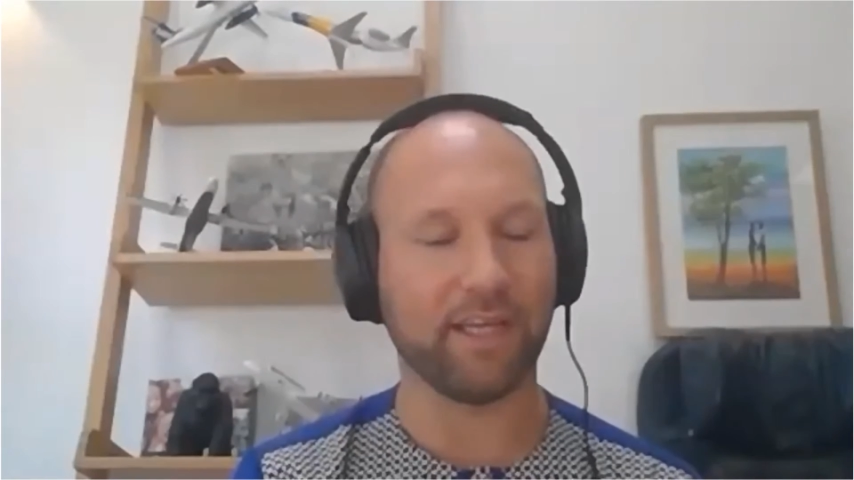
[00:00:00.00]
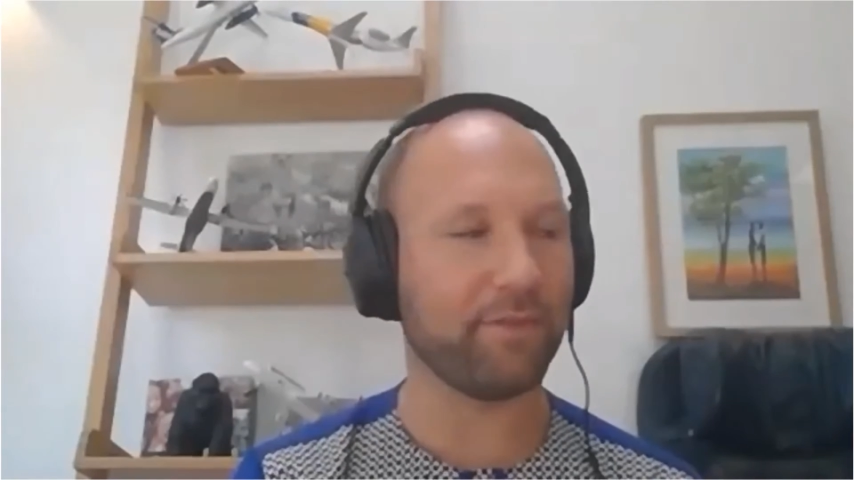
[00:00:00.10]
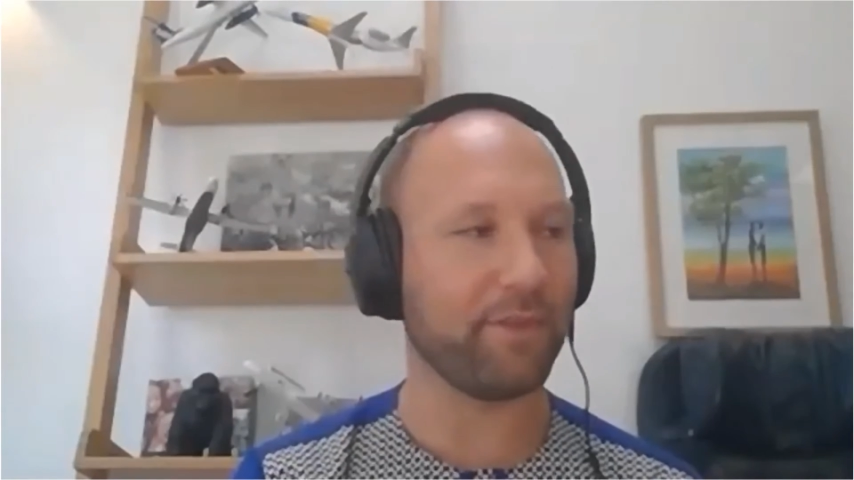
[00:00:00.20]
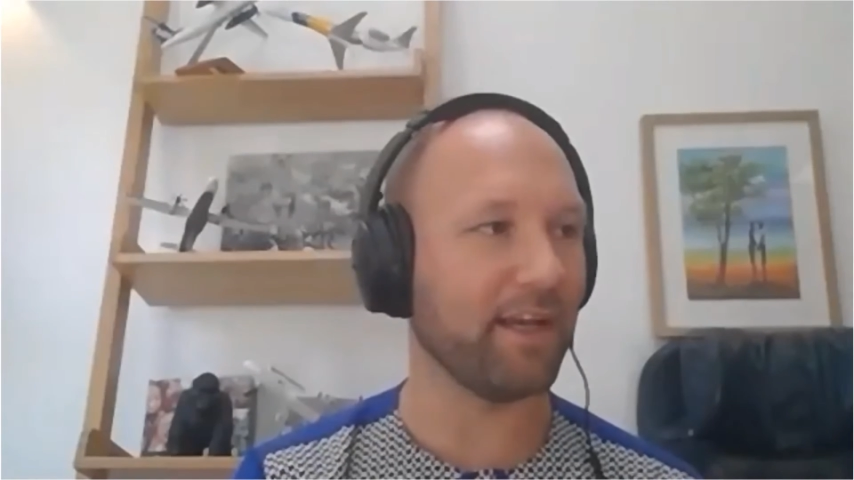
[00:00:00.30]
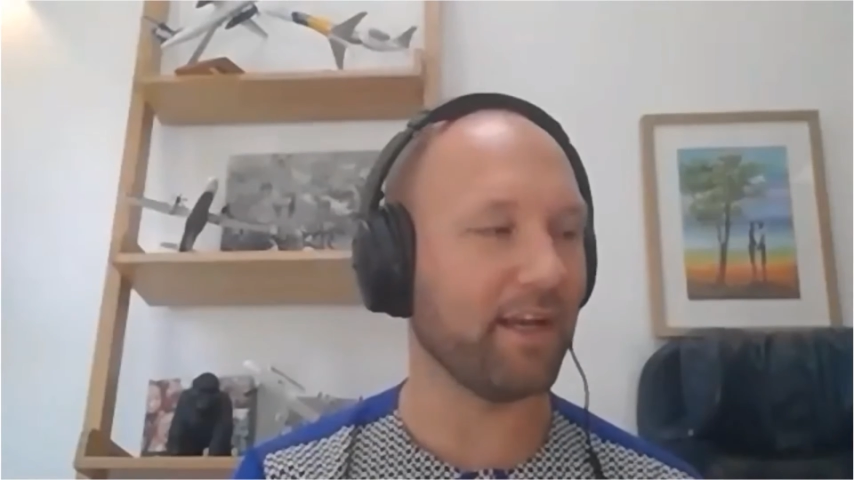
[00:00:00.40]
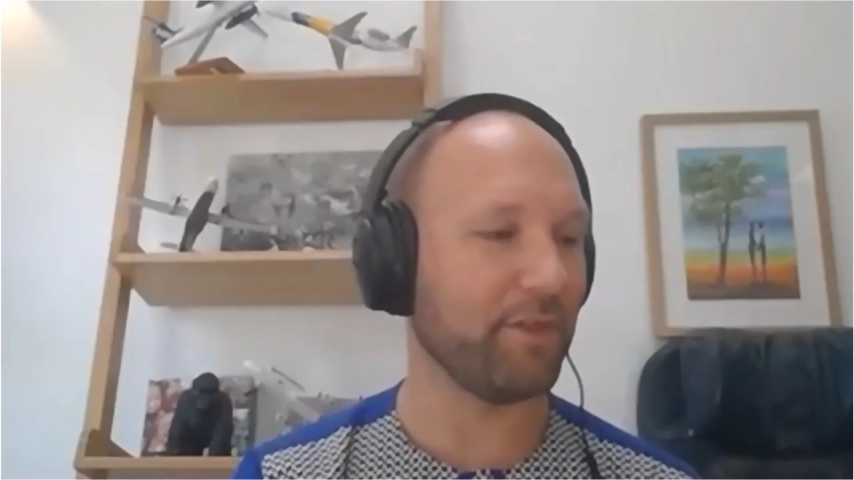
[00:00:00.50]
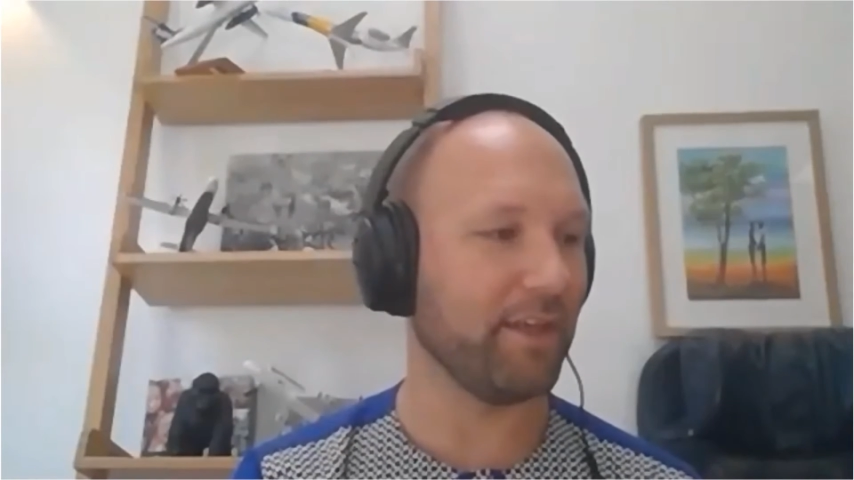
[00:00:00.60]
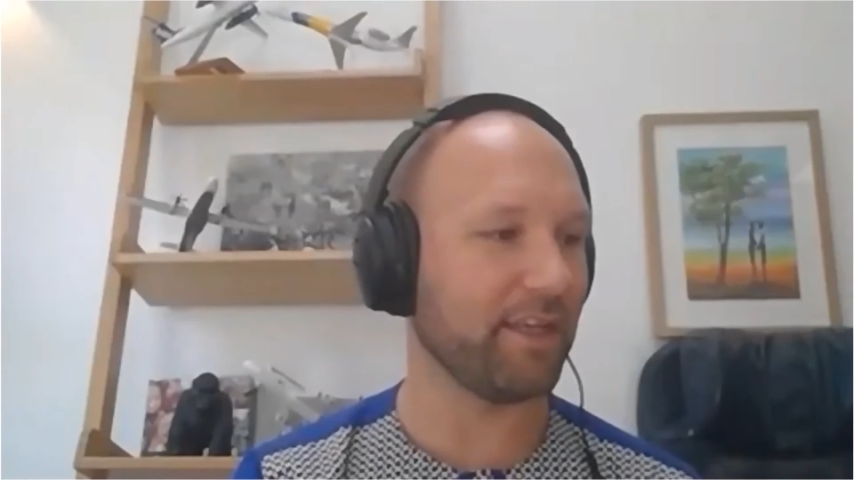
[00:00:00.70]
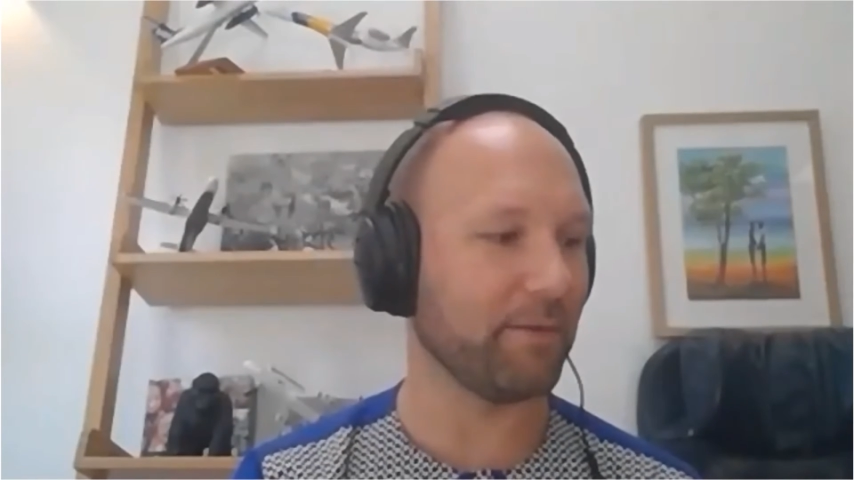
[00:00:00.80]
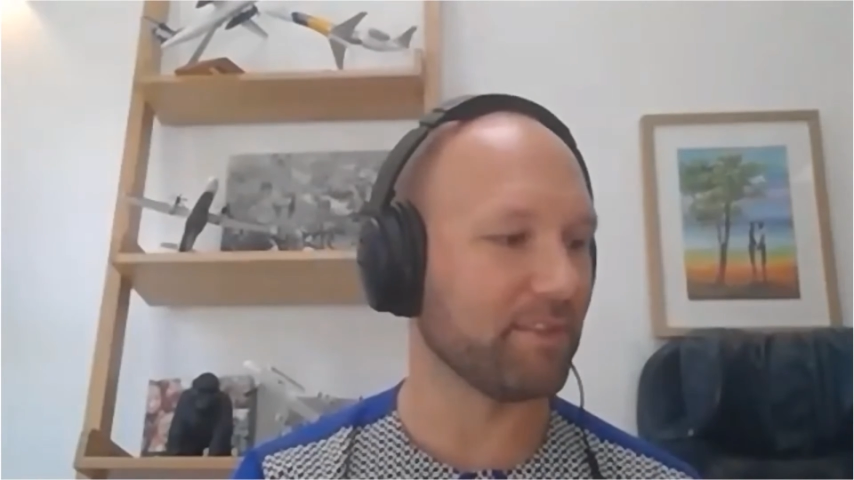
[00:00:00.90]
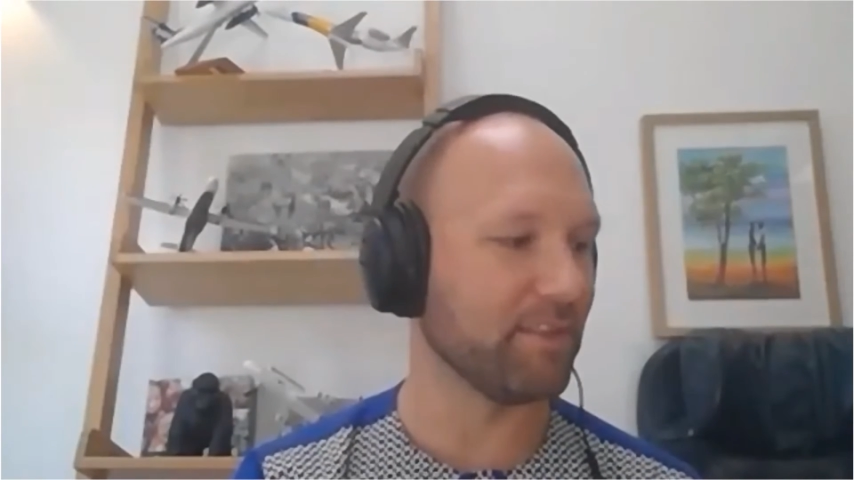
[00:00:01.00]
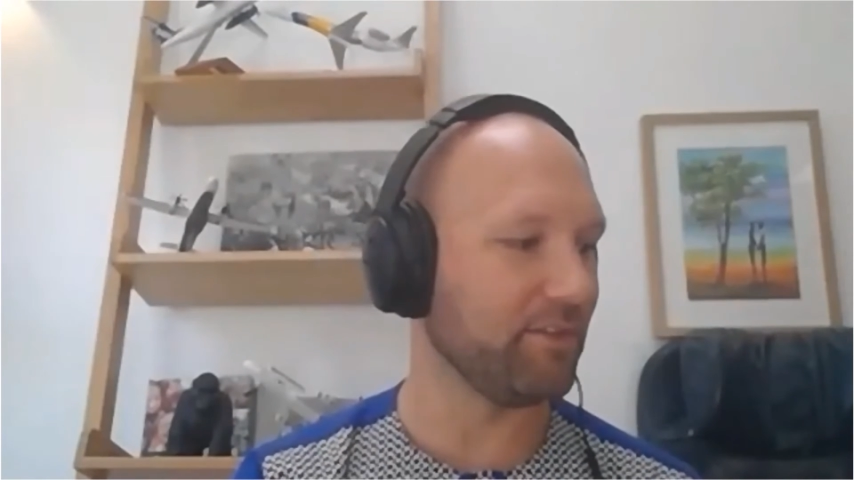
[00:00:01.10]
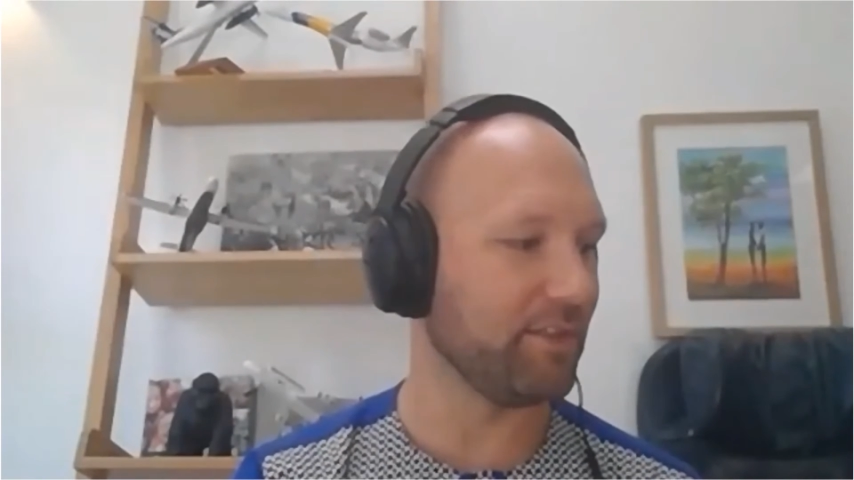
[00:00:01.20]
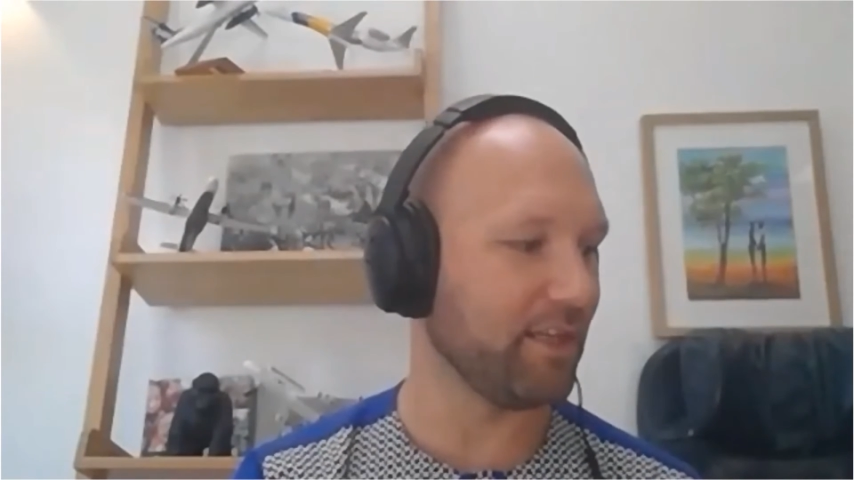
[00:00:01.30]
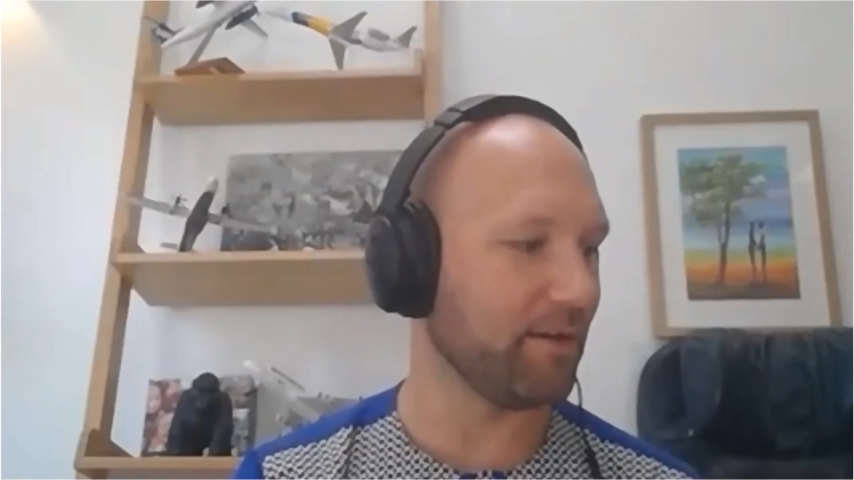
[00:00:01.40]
I think absolutely.